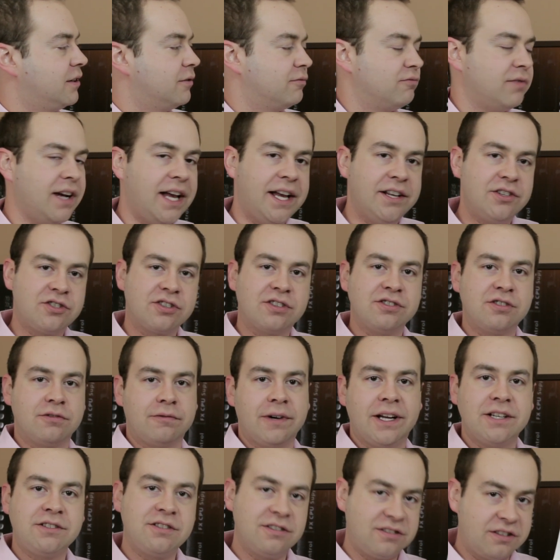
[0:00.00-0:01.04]
and a wrench because your
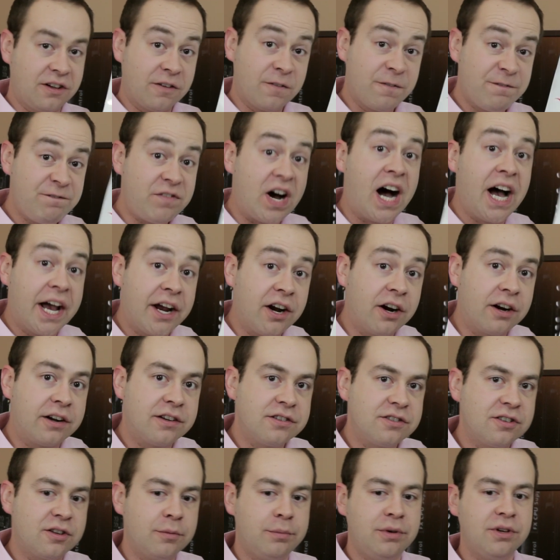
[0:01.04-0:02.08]
wrench is on fire
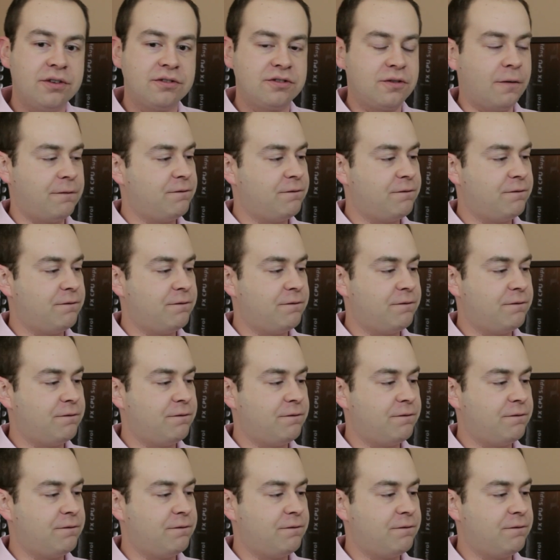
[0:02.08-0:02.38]
because your computer's